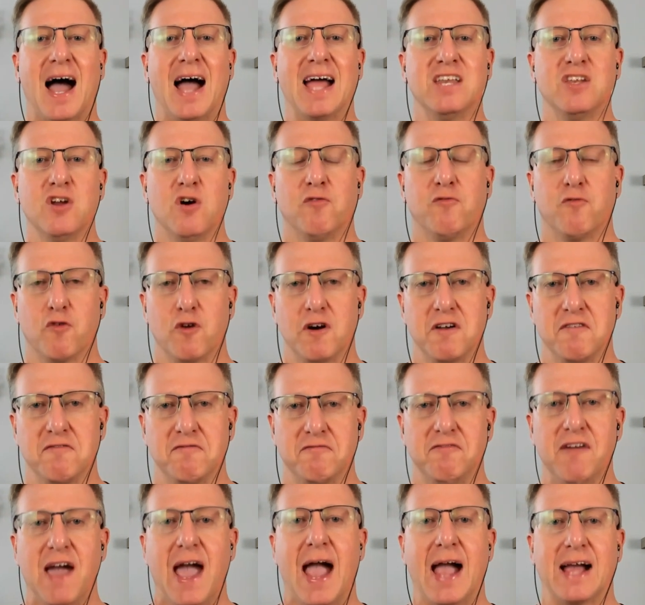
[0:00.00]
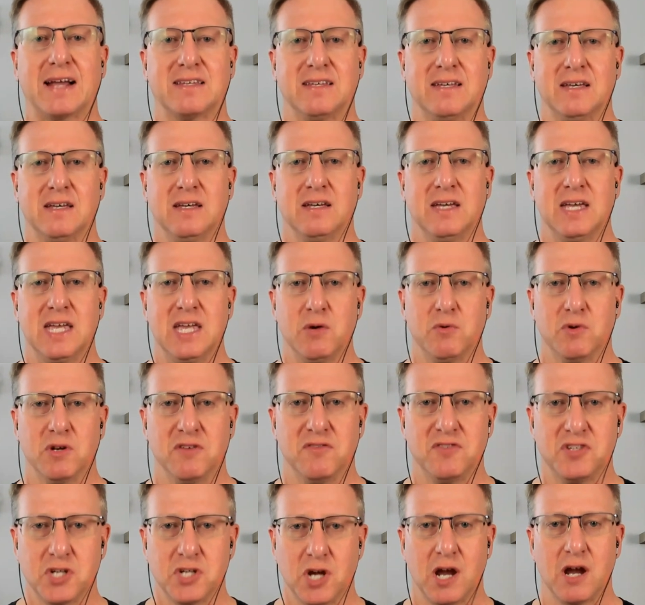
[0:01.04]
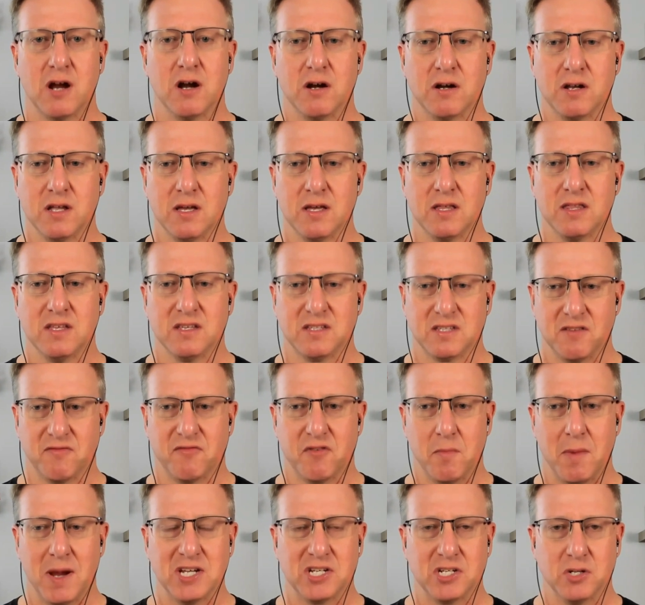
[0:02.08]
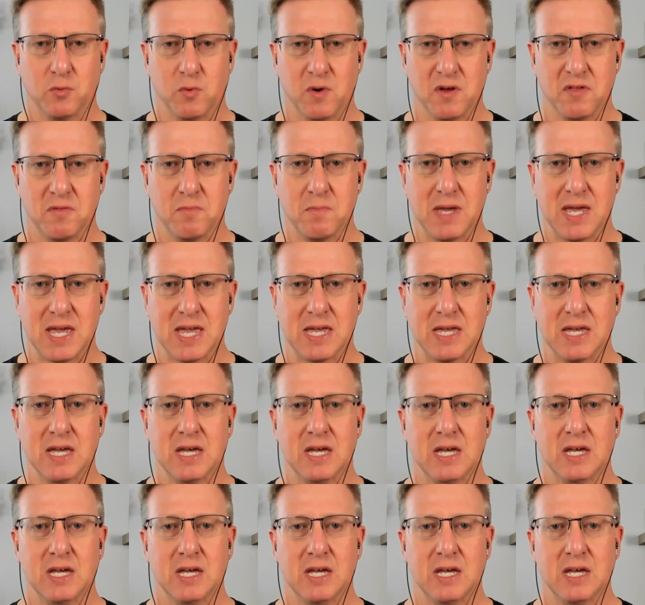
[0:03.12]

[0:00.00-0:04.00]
I know for a fact he would have shared this information with me,